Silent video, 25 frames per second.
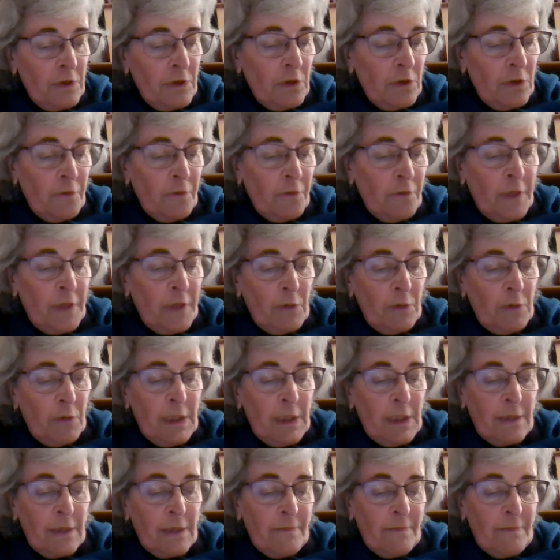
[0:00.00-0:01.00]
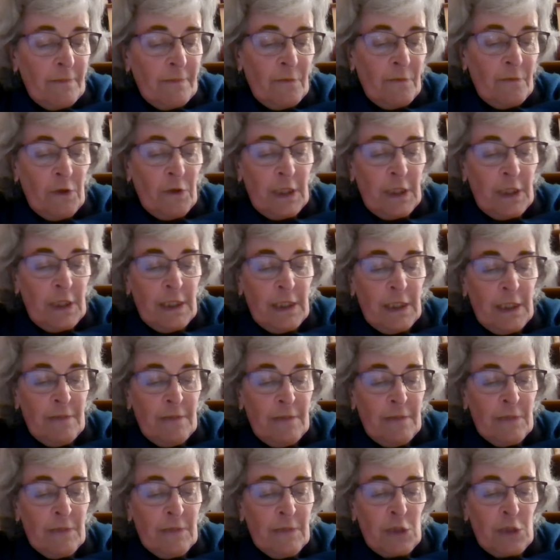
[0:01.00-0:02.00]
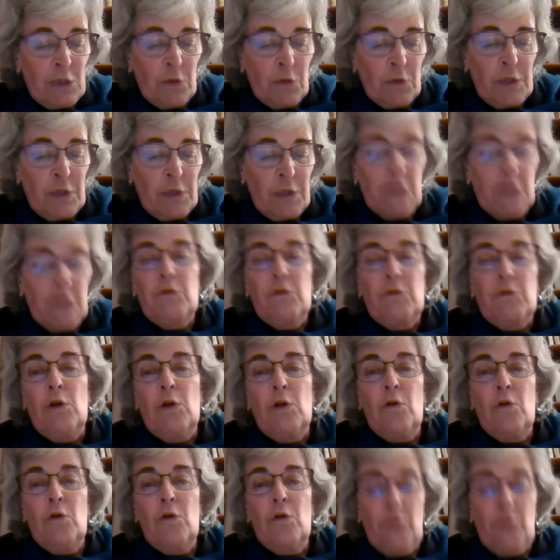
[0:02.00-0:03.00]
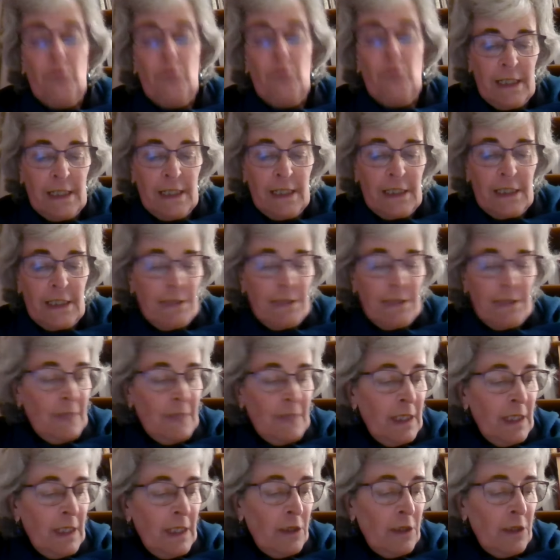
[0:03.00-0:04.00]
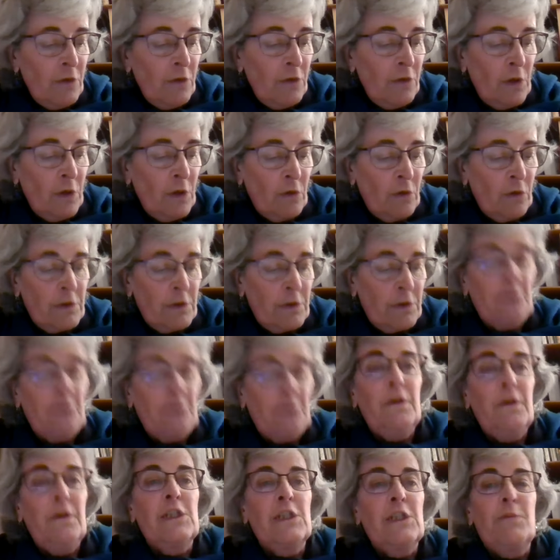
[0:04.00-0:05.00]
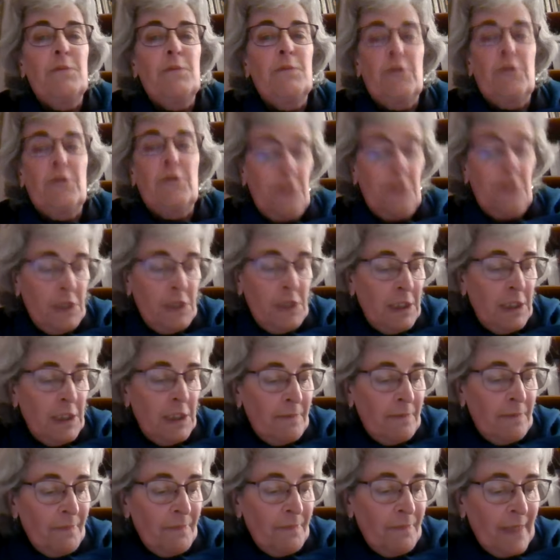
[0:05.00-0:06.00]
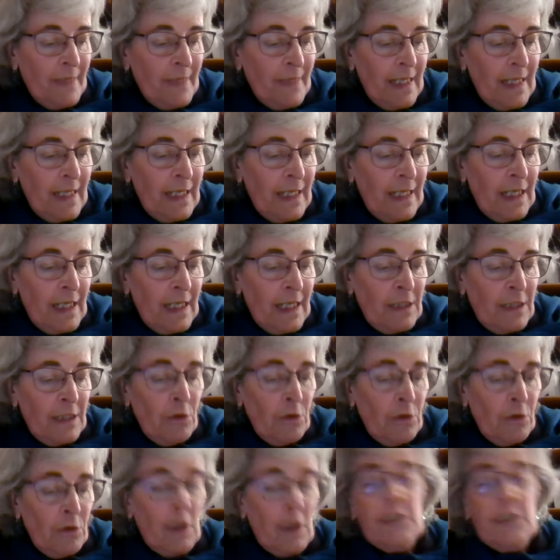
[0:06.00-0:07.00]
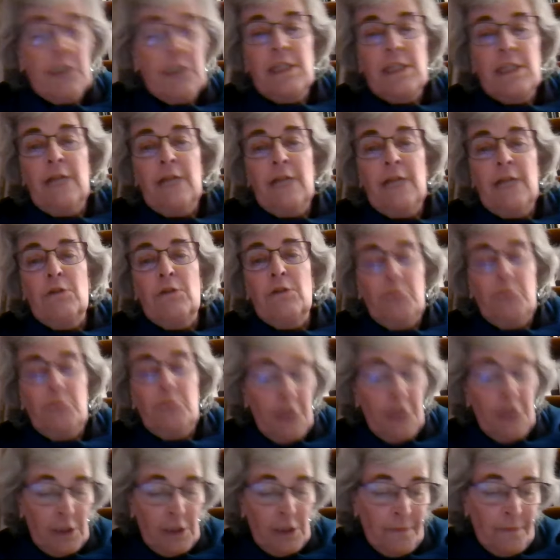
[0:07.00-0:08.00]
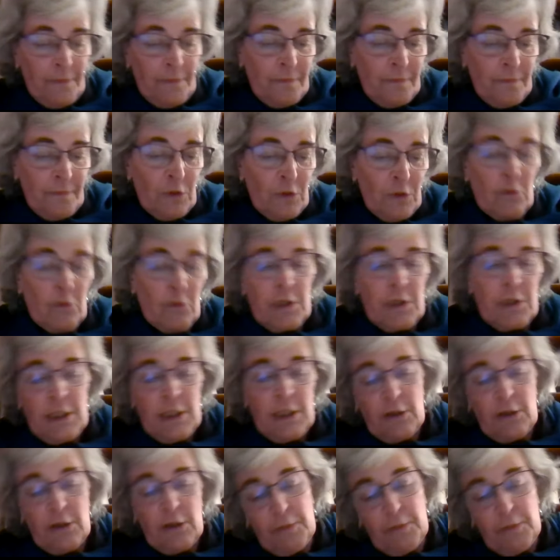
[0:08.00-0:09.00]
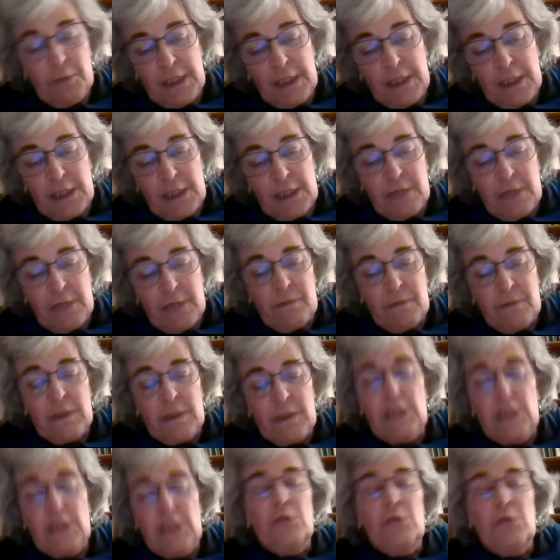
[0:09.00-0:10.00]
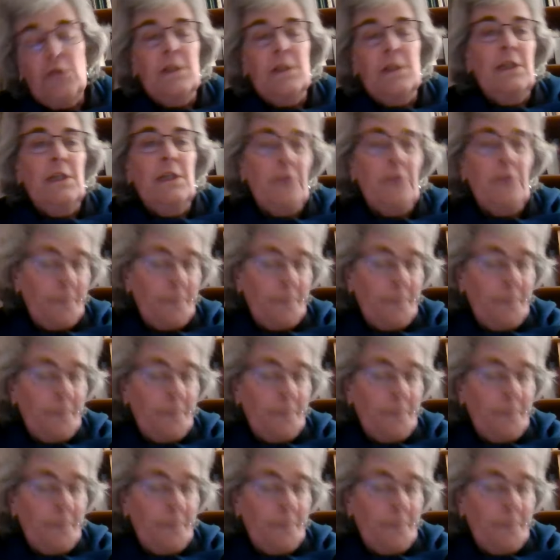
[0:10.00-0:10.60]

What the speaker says: off they went, very keen, squelching through long grass and over logs to find spots to sit. Who'd like to stand on the bridge? Who wants to sit on a bench seat, et cetera, et cetera?